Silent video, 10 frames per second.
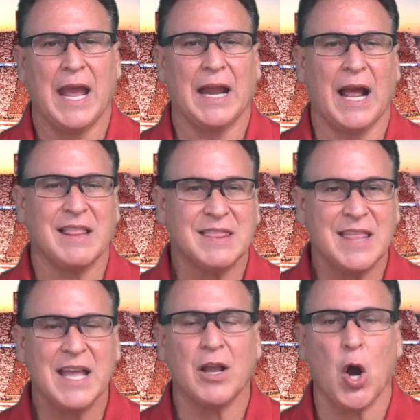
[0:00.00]
And I
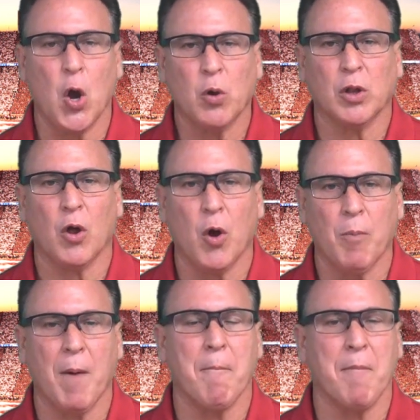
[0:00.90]
think
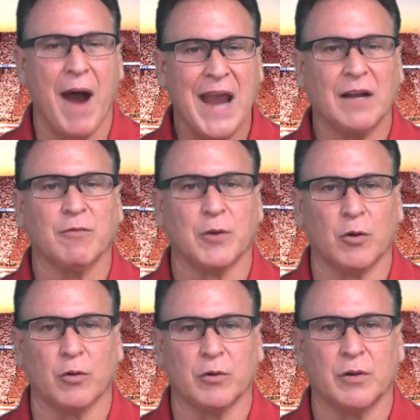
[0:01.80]
Oklahoma might have
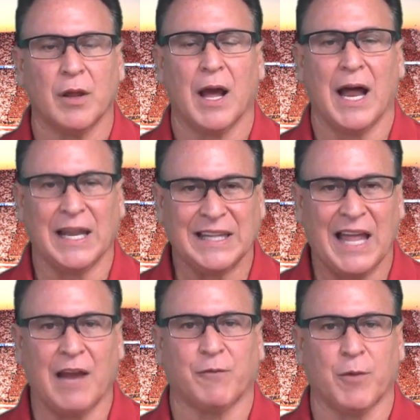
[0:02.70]
learned a
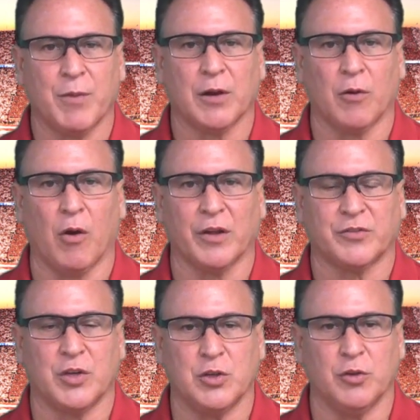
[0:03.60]
lot from their
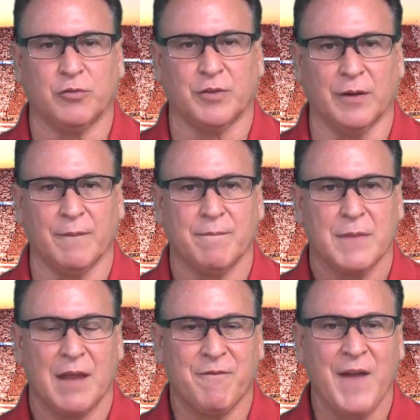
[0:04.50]
loss to Houston.
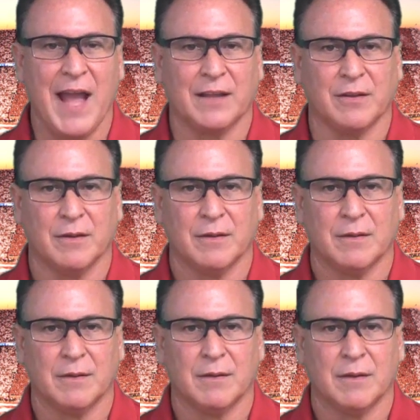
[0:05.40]
In fact,
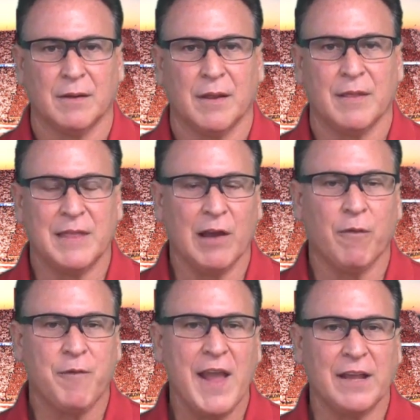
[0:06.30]

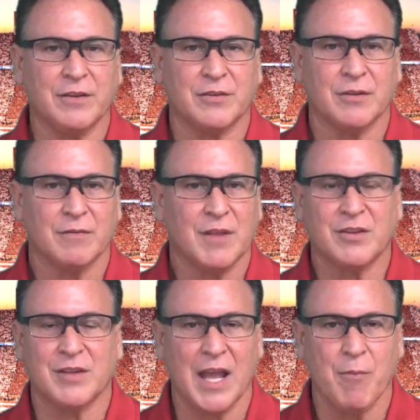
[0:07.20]
they'll face the
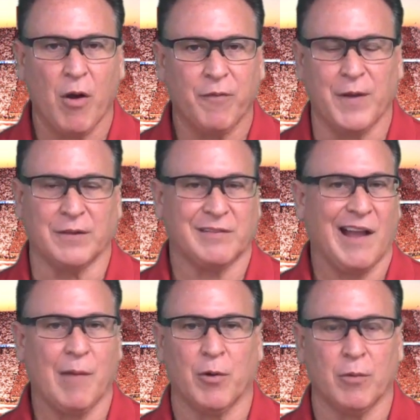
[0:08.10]
same offense.
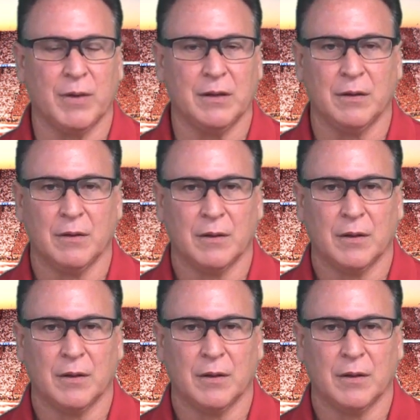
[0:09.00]
Tom Herman